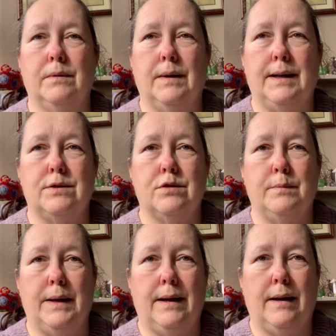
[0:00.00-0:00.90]
It took
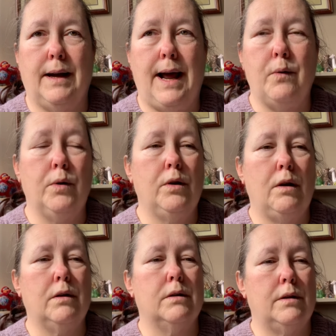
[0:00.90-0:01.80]
me an hour
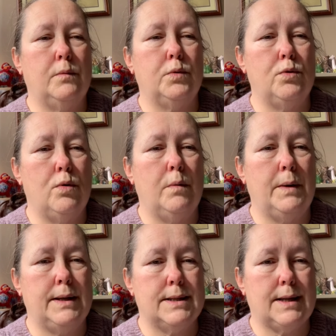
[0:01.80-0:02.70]
longer than it would
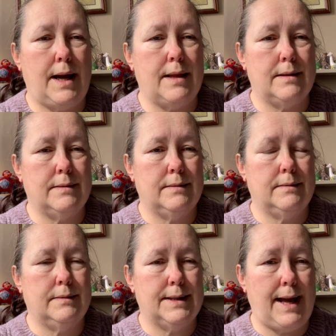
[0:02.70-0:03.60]
normally to
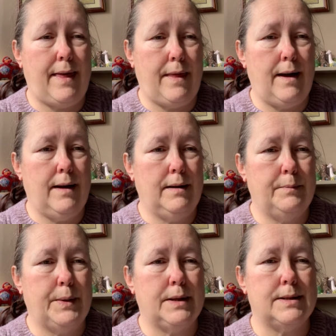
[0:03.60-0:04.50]
get there
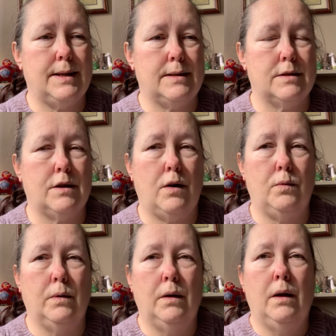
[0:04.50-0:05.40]
because I had to
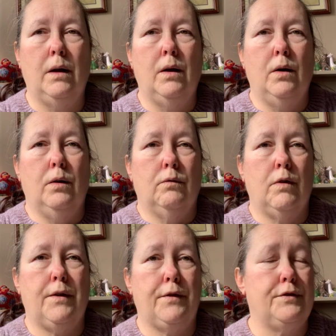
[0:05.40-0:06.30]
go.
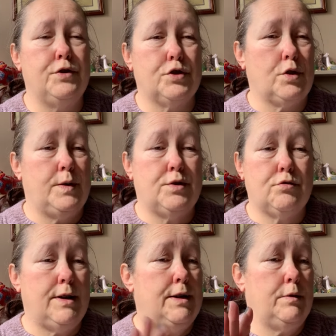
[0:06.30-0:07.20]
Rather than just going
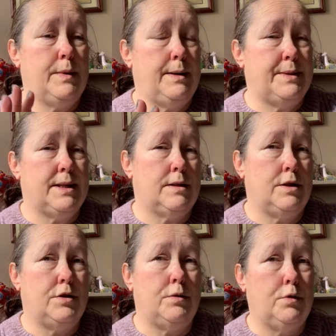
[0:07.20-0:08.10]
straight up the
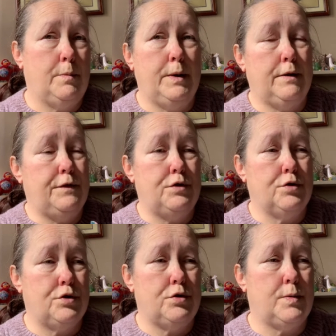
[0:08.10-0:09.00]
M62, coming off at
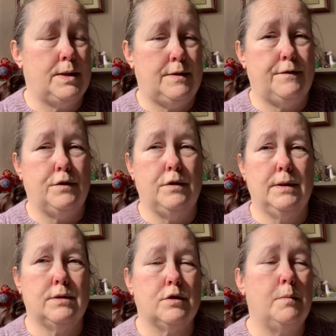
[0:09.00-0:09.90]
junction 24, I
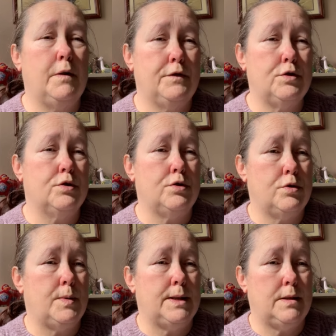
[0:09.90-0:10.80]
had to come off at junction
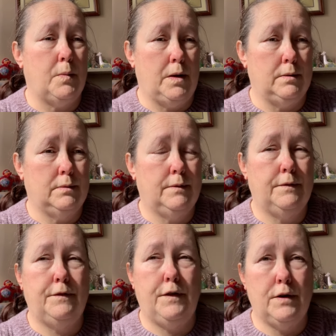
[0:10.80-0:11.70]
21,
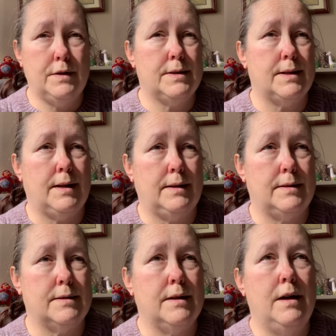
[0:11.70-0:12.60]
follow the
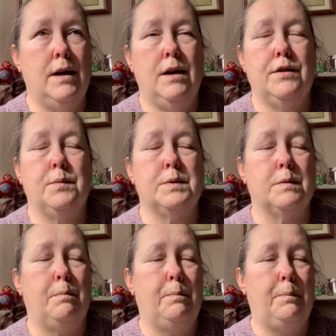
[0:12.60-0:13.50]
signs. There was
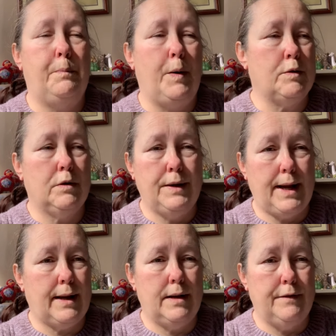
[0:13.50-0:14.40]
a
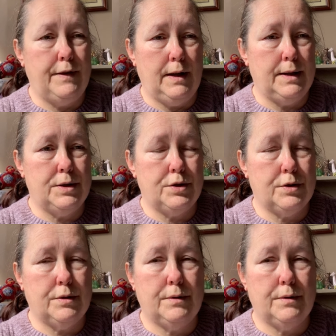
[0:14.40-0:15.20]
bottleneck in a village,